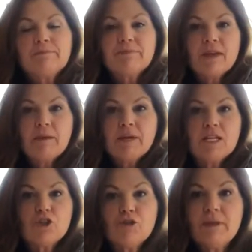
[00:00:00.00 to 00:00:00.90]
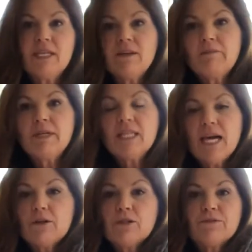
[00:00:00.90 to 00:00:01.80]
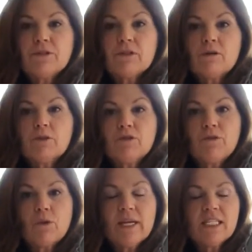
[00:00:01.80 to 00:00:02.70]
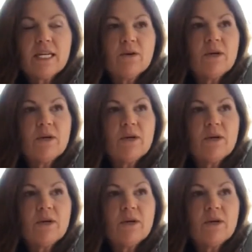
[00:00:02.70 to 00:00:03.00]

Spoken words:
I'm not germy. I've been in the house for almost 4 weeks now.